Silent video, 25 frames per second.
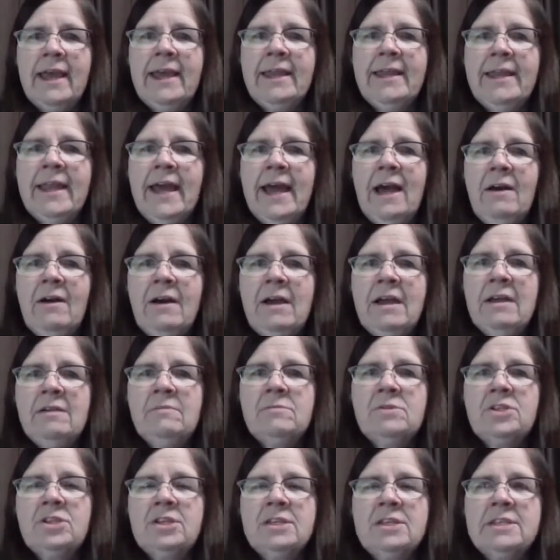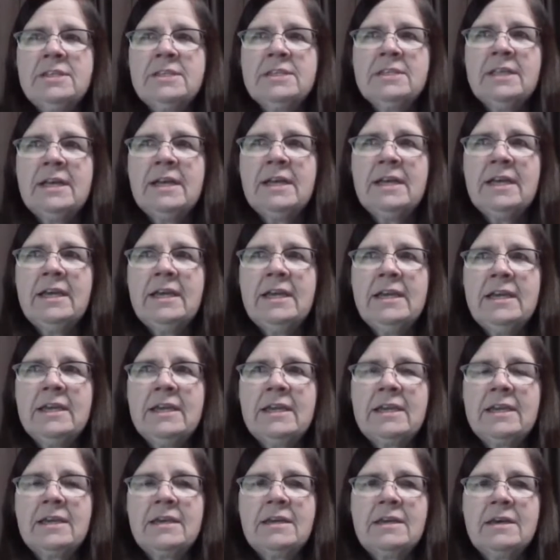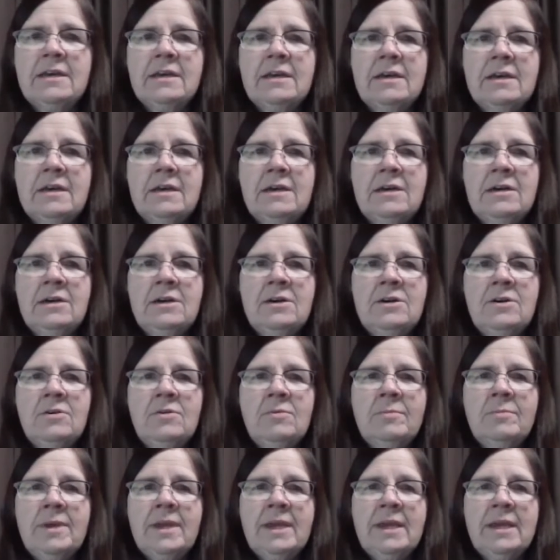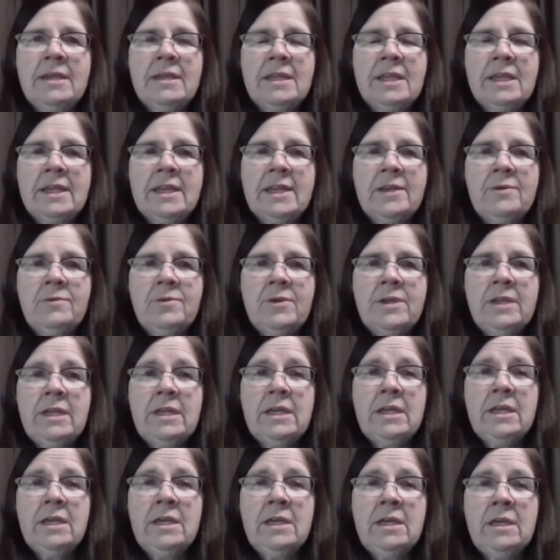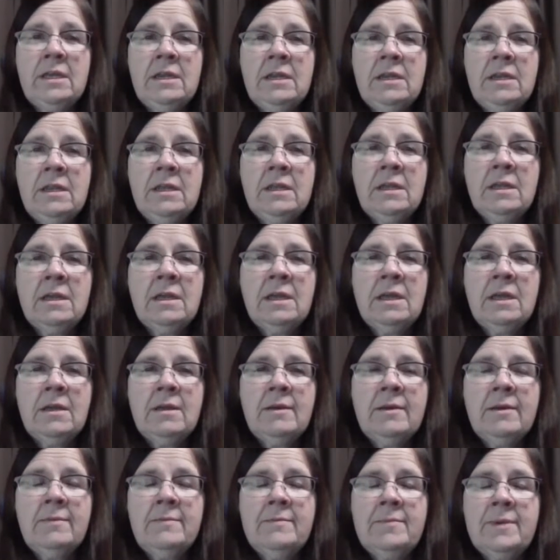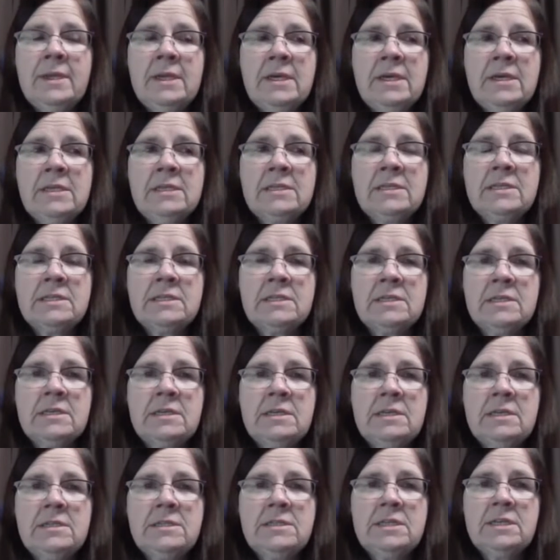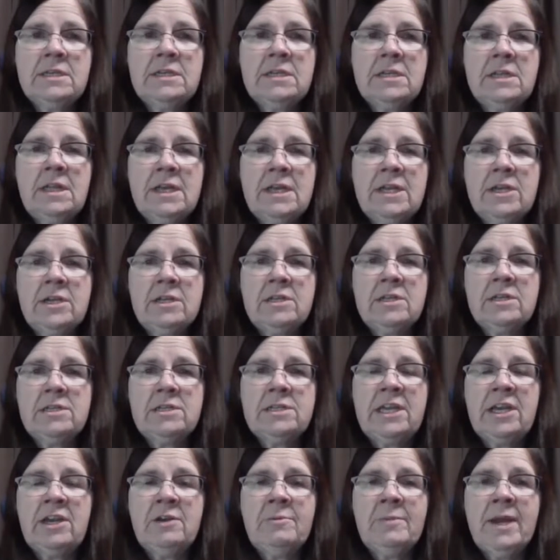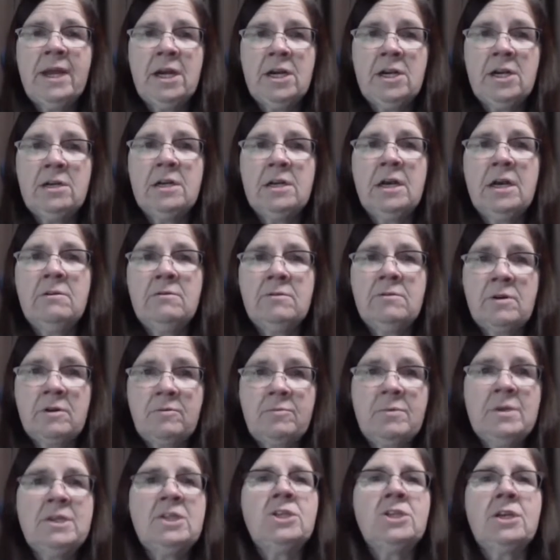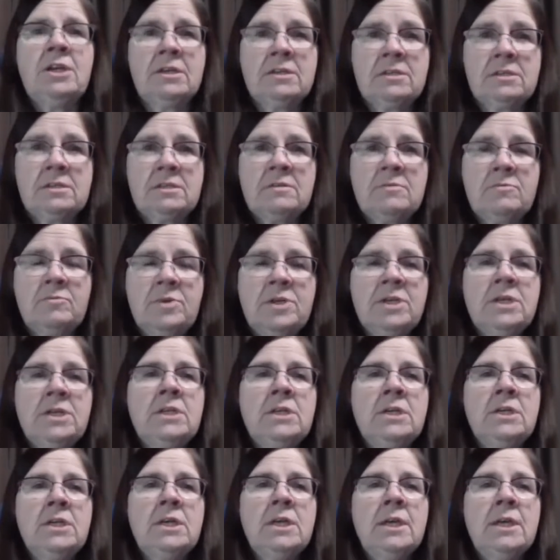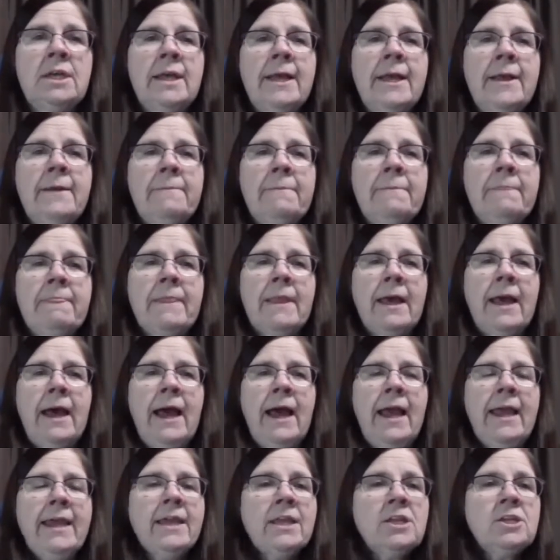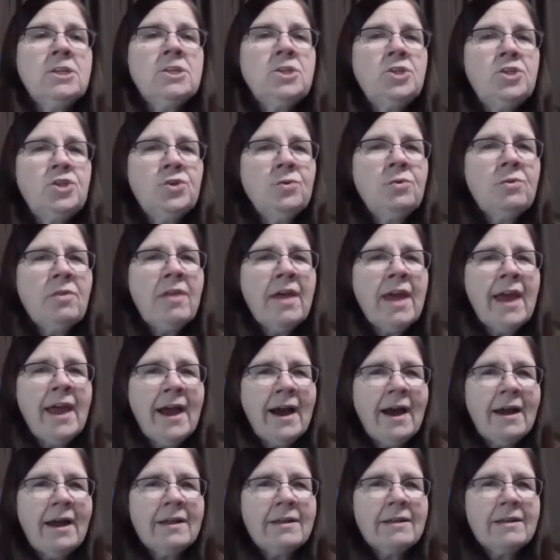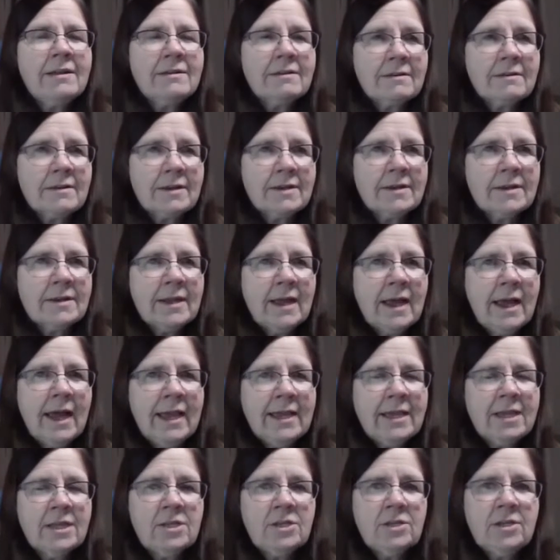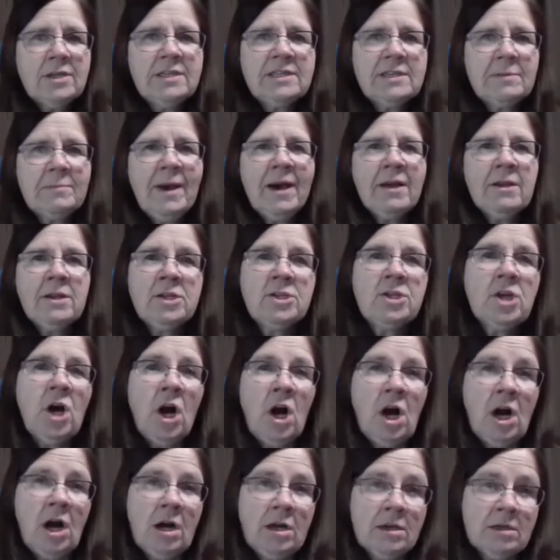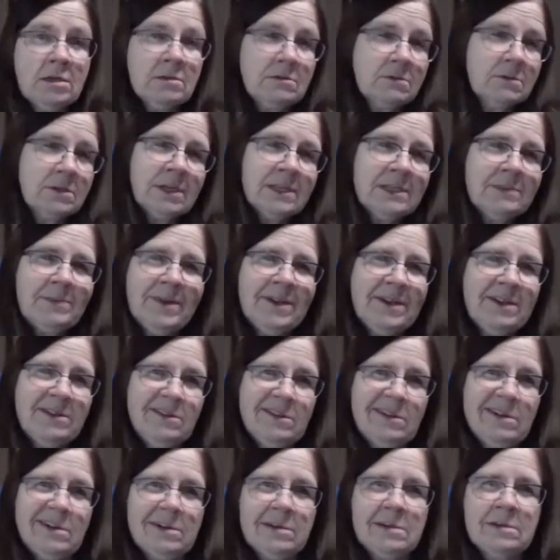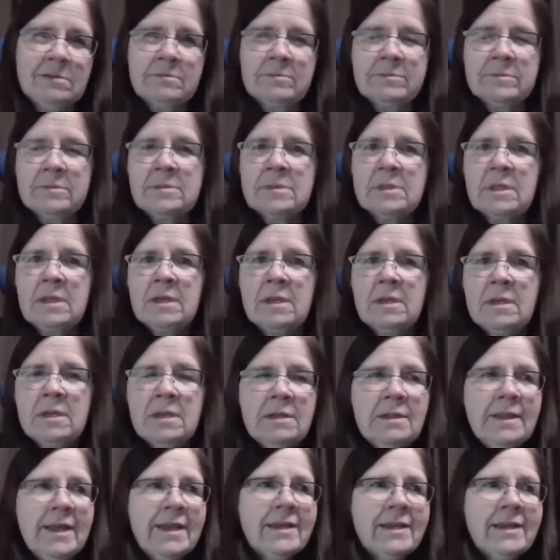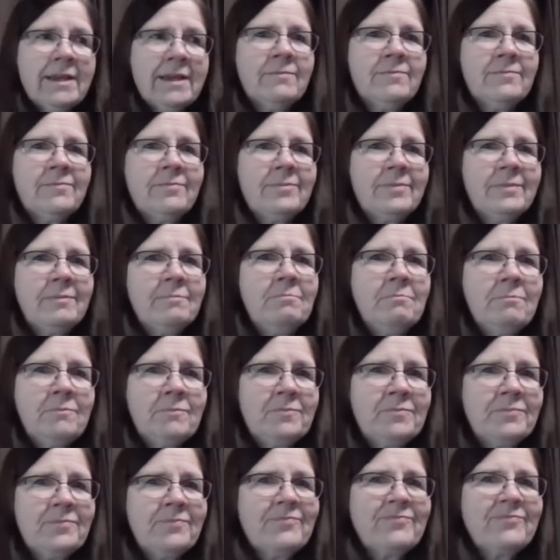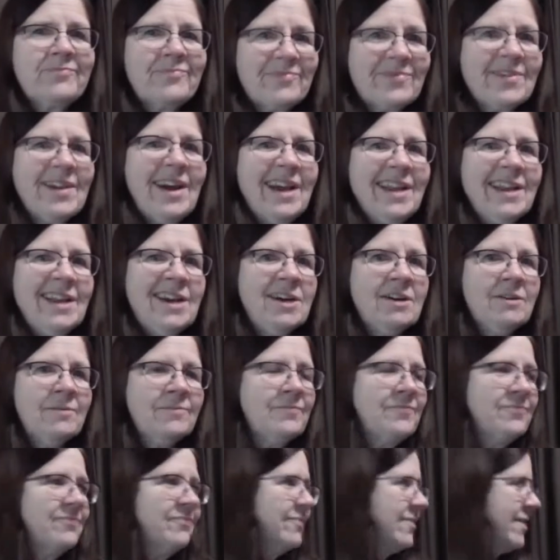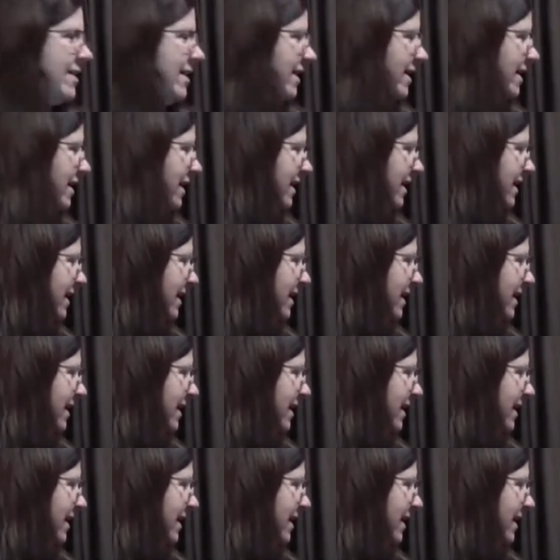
And now I'm just like, oh man, can I read it? Because it's going to like tear my heart out of my chest. But I can do that. It's about a dog. Okay, it's about a dog. Oh no. Why are you reading a sad story about a